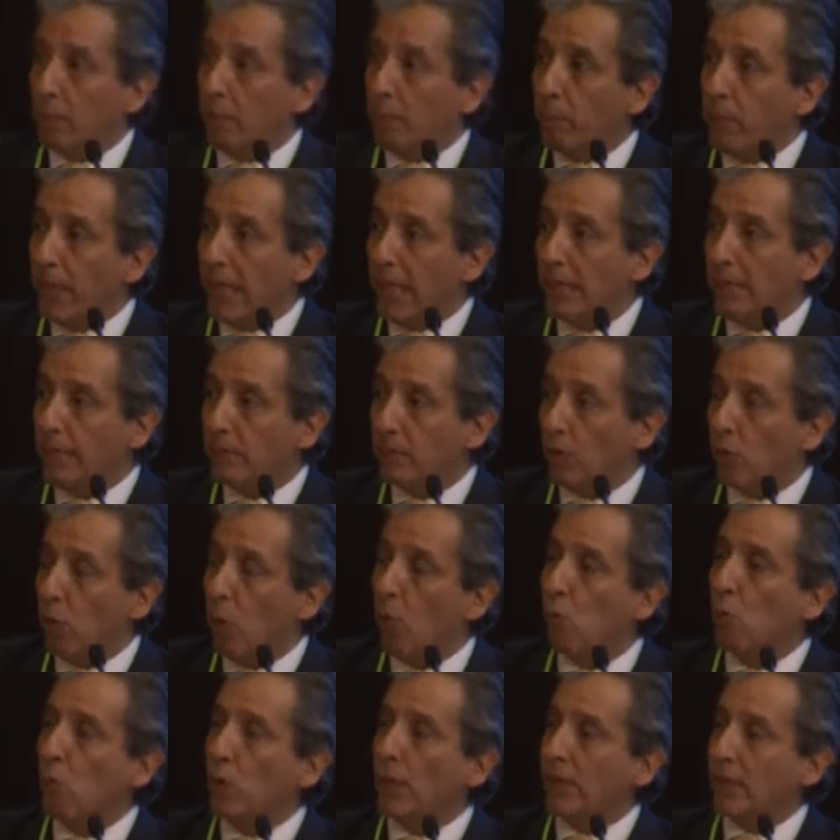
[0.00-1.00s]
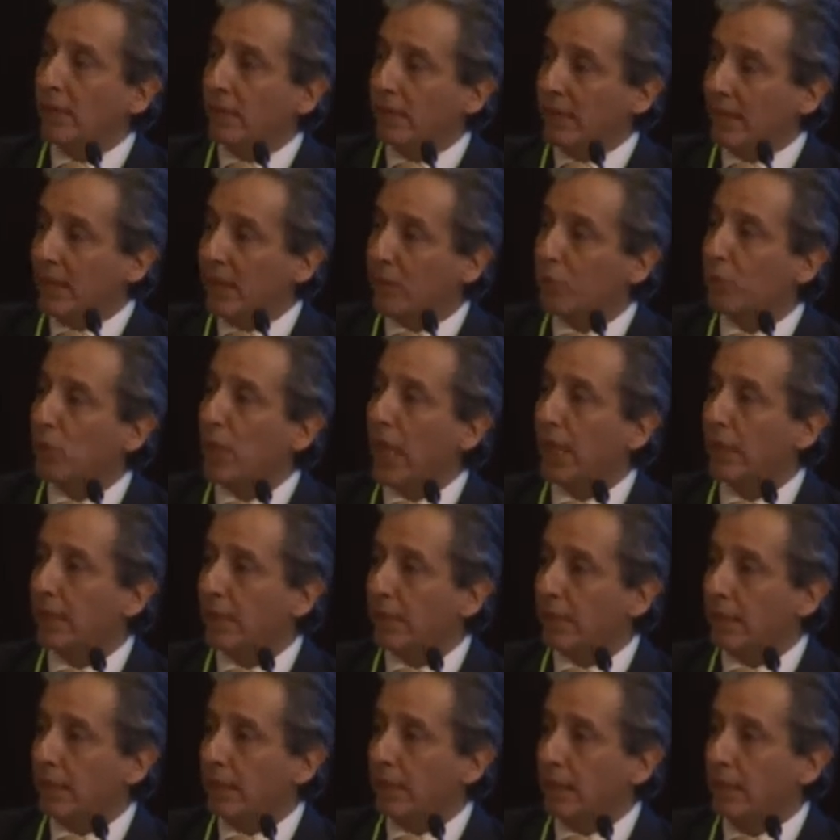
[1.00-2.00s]
based on what it is a
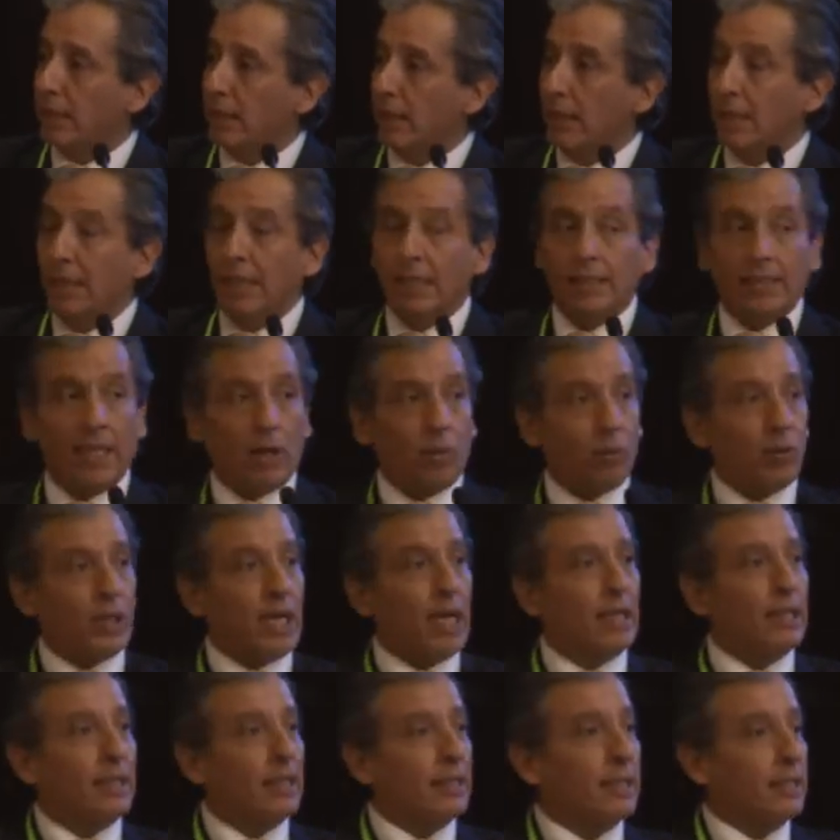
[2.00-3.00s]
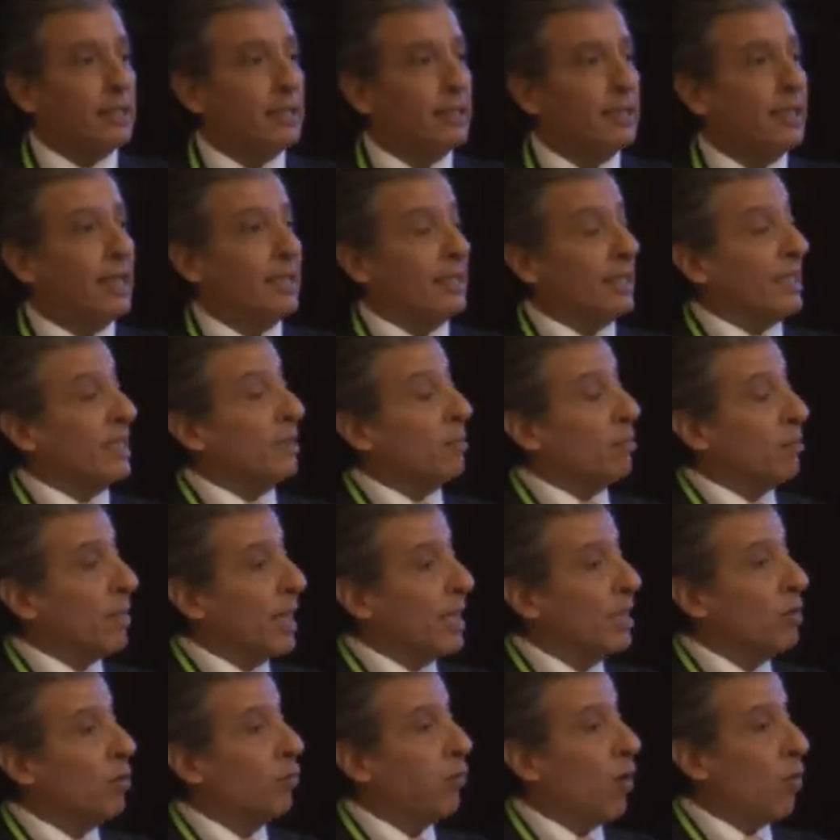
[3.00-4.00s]
reality. The reality is that in
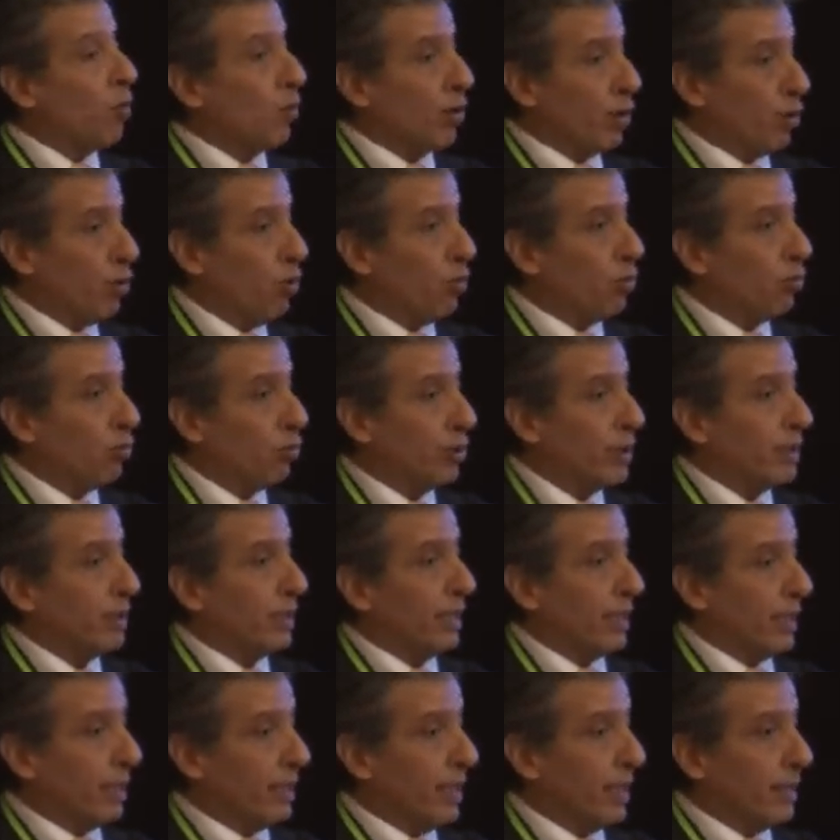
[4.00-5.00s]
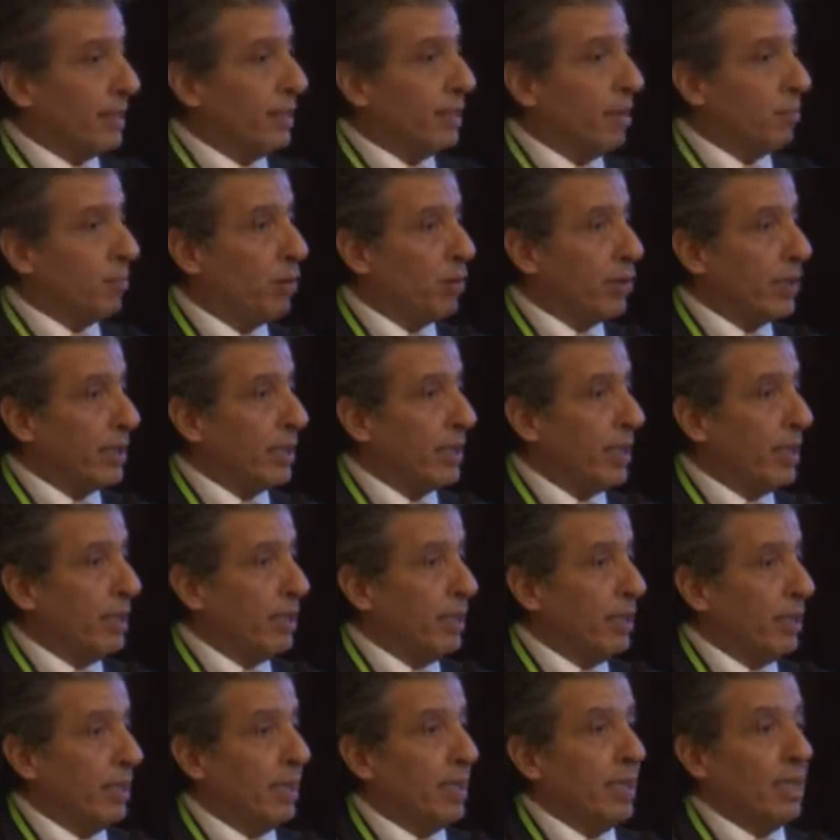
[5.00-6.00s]
many of our countries in Latin America,
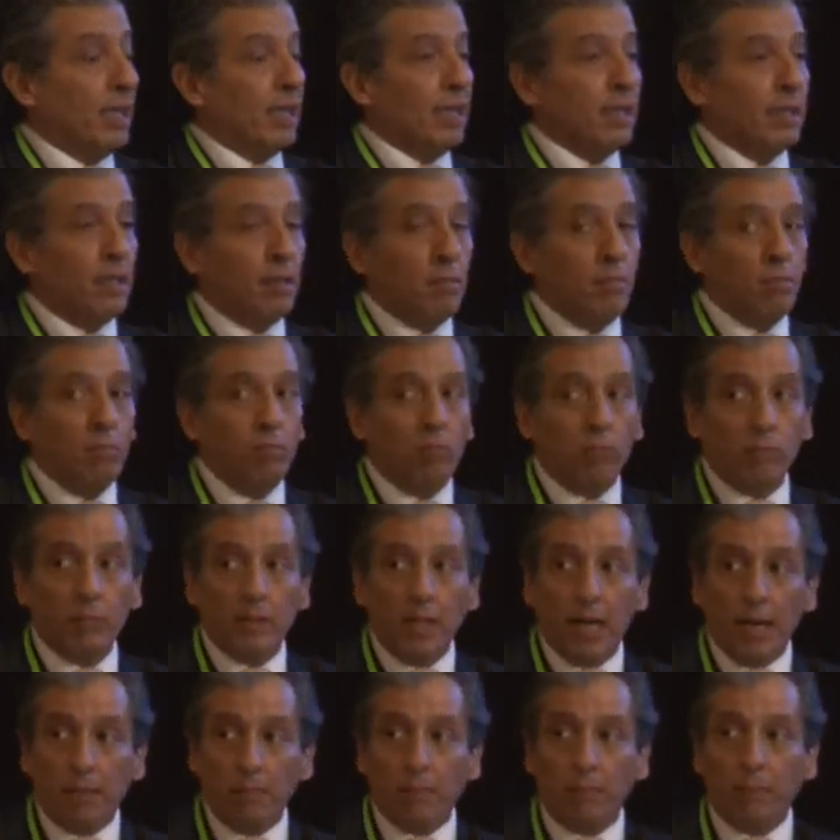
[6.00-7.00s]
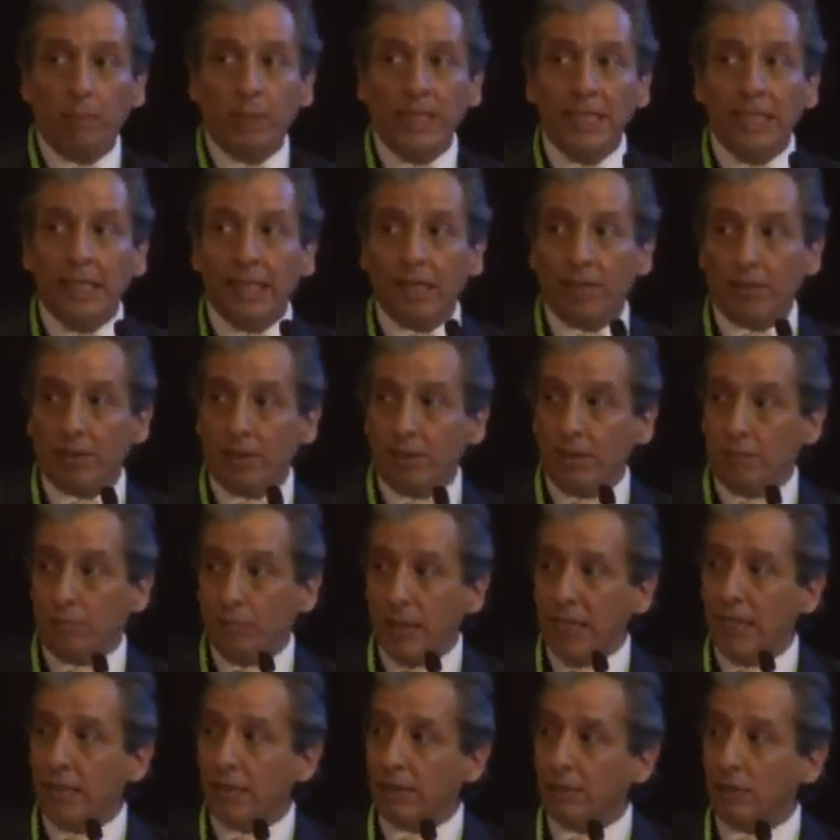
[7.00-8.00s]
the
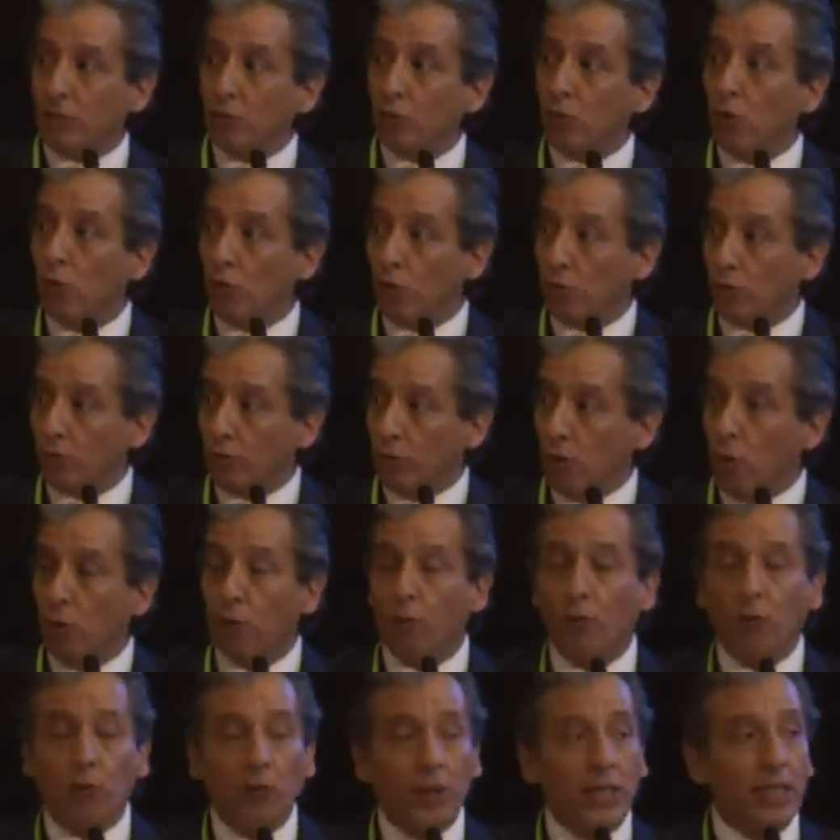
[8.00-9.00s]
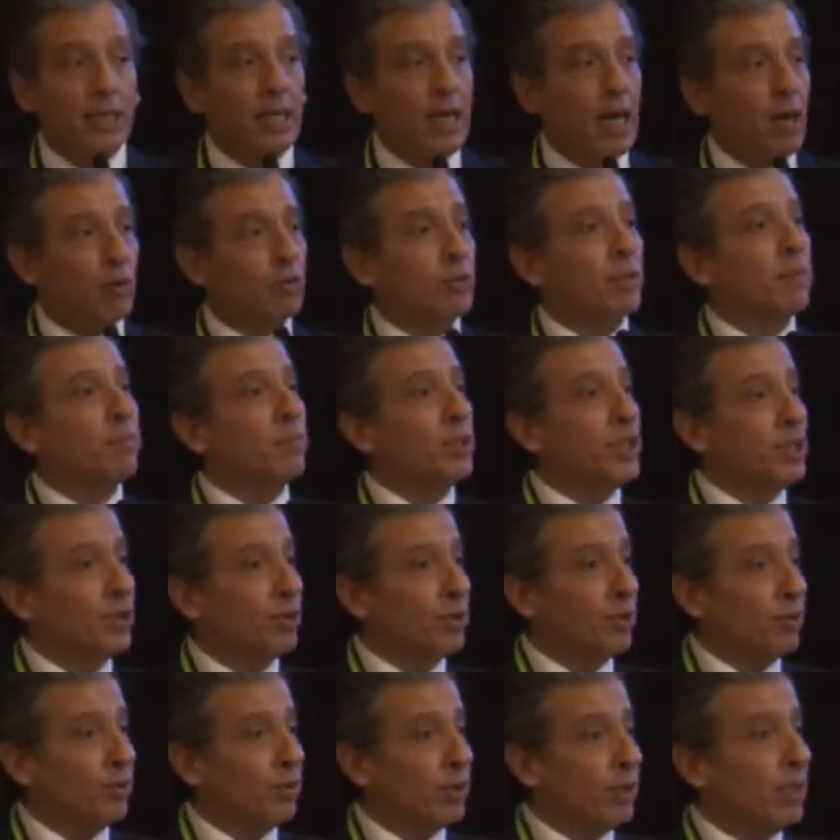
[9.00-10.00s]
biggest source of greenhouse
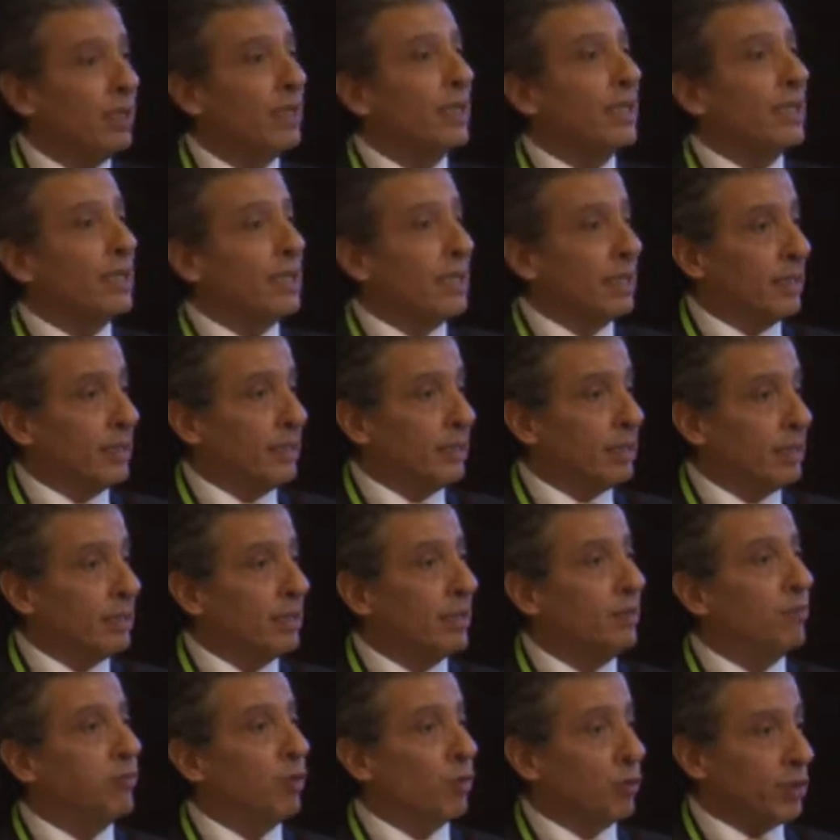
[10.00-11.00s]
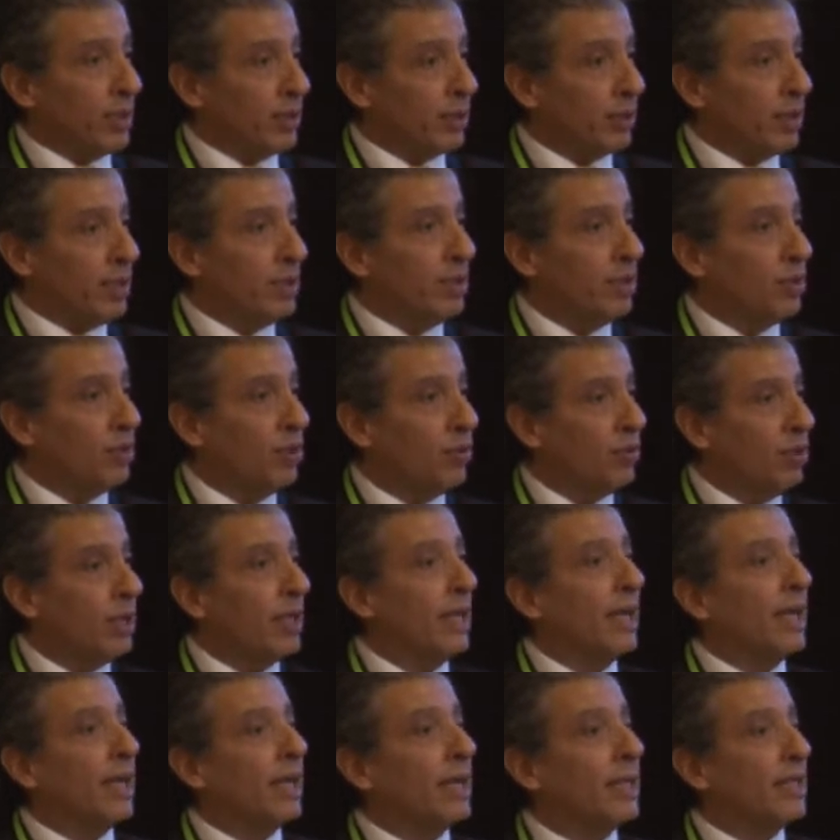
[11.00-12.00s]
emission, it is deforestation
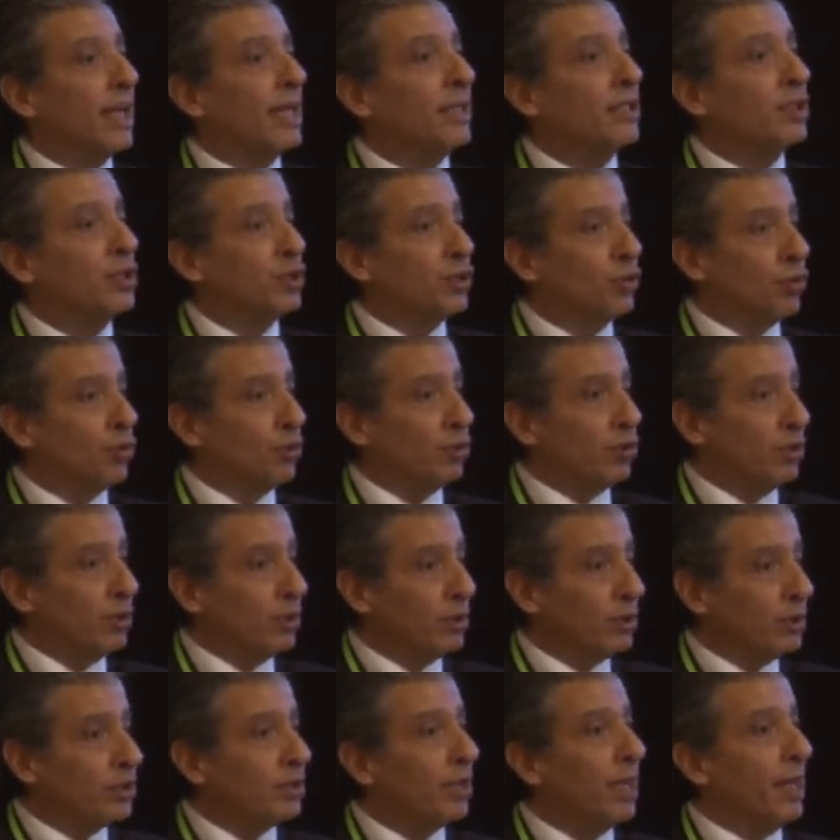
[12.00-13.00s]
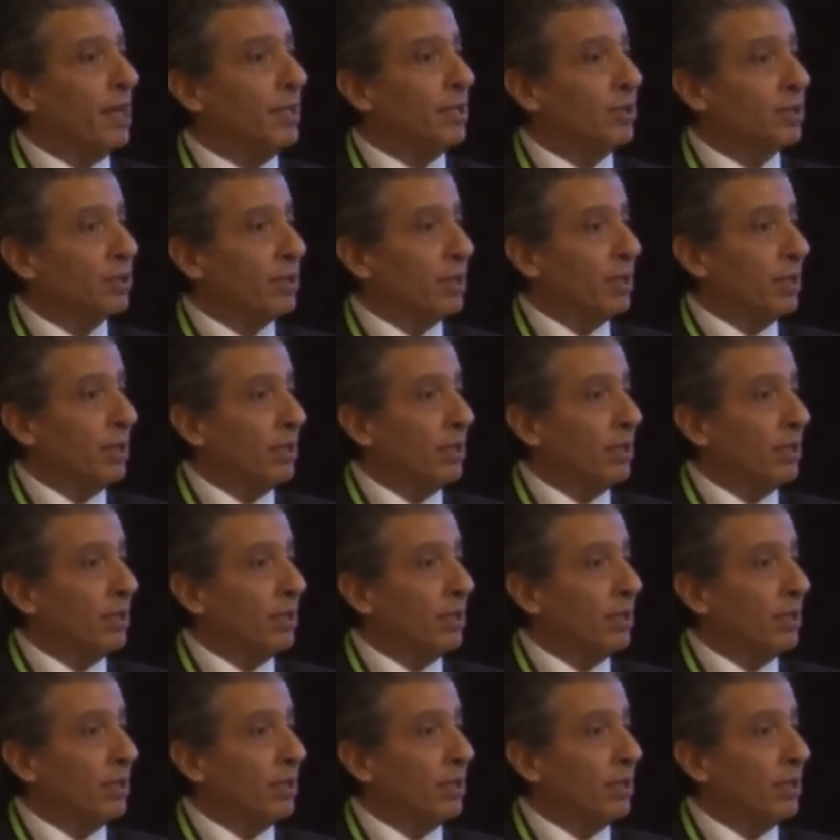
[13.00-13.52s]
and land use change.